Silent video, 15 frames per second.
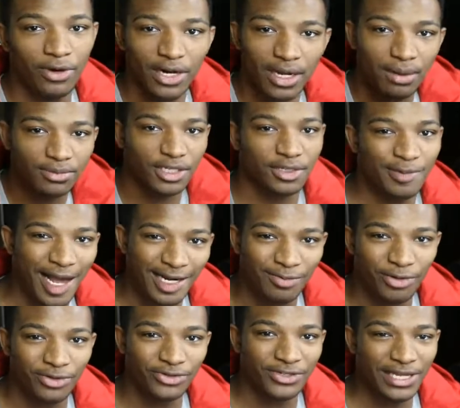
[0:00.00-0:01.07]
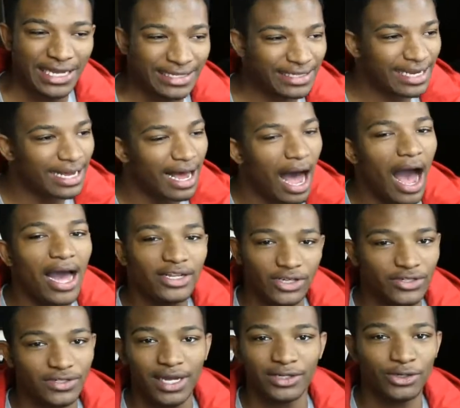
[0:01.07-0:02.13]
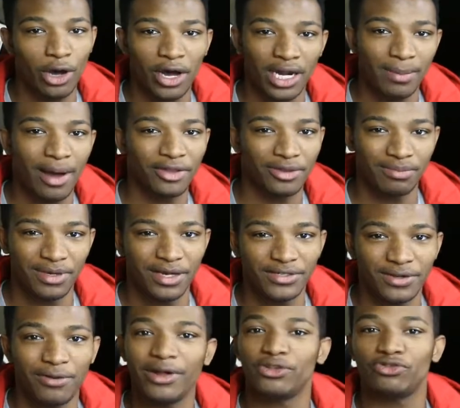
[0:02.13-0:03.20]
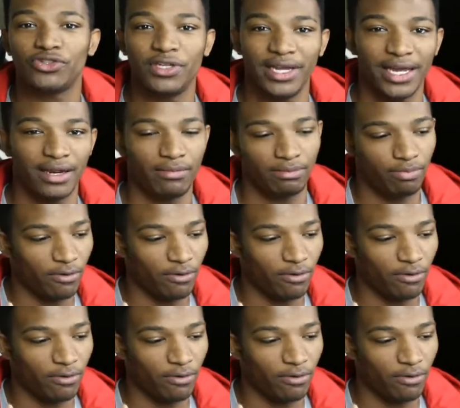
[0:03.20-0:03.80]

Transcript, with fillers: When it comes to Smash Brothers leaks, I just like talking about them because they're interesting and